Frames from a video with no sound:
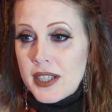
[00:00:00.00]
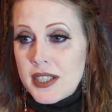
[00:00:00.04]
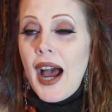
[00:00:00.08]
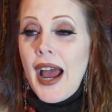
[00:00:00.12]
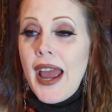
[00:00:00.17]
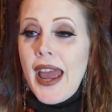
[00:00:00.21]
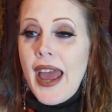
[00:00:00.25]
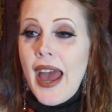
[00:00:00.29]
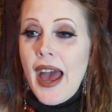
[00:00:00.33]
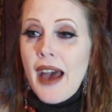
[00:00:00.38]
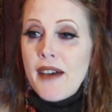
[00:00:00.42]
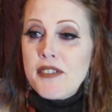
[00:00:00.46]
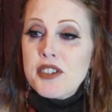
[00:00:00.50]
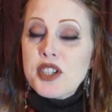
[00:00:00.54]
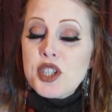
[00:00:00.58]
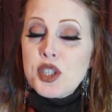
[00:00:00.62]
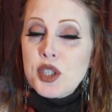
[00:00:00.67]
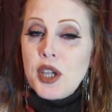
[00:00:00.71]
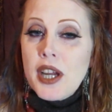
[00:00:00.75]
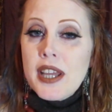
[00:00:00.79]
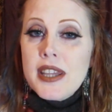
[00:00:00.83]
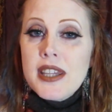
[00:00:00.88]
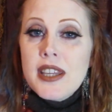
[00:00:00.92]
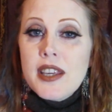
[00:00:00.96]
I haven't
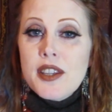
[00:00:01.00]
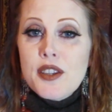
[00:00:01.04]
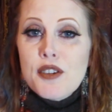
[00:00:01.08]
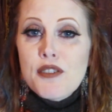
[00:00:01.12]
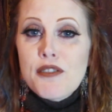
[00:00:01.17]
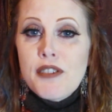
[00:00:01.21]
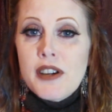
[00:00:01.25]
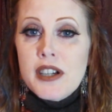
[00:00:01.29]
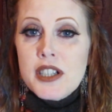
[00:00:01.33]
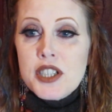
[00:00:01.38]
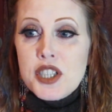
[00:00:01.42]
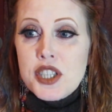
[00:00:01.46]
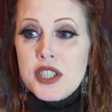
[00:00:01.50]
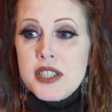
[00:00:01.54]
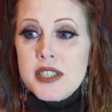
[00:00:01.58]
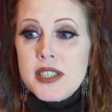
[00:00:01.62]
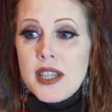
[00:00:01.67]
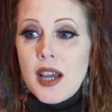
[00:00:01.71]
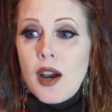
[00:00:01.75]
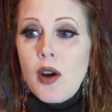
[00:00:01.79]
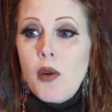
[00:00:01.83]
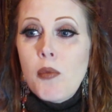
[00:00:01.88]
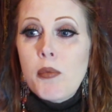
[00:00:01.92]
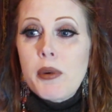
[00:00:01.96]
tried the other functions
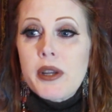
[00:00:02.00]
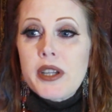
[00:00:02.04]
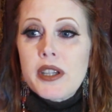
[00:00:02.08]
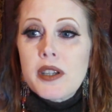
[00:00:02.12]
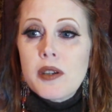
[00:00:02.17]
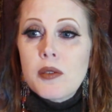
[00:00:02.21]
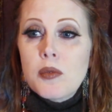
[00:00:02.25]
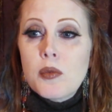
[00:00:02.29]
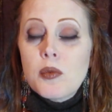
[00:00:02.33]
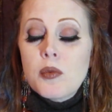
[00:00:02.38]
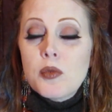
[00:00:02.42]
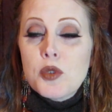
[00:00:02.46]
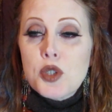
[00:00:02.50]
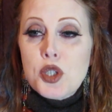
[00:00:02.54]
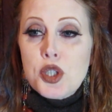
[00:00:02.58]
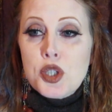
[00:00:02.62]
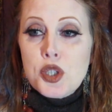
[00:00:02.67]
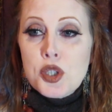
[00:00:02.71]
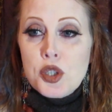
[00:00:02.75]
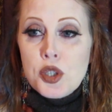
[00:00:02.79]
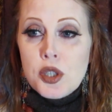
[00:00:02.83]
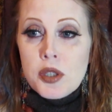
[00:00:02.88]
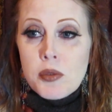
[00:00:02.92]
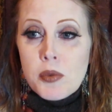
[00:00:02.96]
out, but it
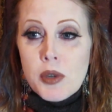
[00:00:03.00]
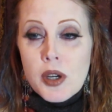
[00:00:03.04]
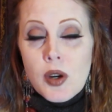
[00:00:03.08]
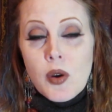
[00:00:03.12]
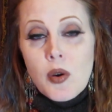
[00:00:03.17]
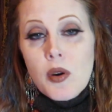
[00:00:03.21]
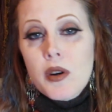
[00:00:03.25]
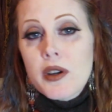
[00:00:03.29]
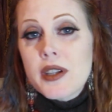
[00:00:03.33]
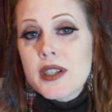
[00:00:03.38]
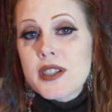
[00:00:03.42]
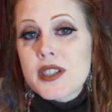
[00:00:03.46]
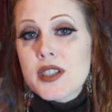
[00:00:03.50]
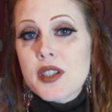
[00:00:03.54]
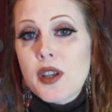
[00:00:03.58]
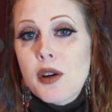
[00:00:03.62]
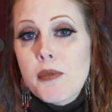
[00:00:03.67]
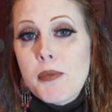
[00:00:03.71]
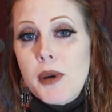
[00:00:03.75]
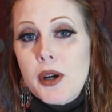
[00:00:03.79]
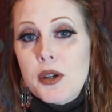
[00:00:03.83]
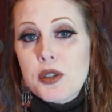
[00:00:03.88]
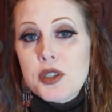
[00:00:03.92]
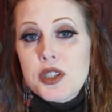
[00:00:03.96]
should record in slow
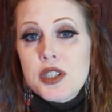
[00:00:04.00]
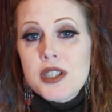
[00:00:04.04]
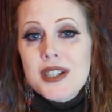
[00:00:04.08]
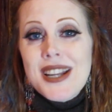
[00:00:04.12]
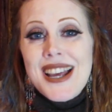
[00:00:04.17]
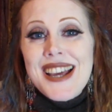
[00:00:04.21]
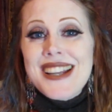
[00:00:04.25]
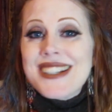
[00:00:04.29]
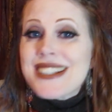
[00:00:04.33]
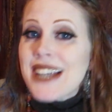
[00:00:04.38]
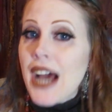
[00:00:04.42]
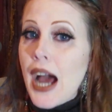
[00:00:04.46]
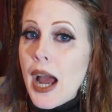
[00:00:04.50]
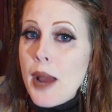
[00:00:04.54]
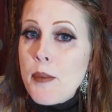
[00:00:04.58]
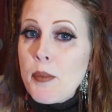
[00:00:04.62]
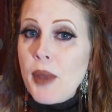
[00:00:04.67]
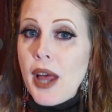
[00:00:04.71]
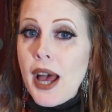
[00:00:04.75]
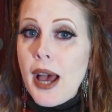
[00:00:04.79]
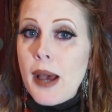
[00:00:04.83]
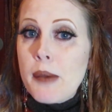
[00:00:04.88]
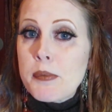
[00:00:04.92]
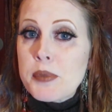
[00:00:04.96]
motion and time
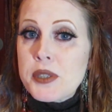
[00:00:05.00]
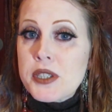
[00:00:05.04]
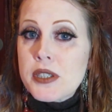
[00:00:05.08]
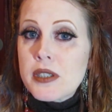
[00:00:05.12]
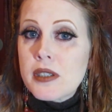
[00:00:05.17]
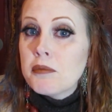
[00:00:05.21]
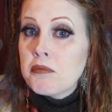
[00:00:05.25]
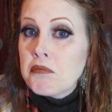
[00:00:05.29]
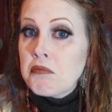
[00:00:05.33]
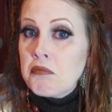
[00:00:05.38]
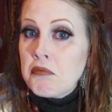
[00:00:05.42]
lapse.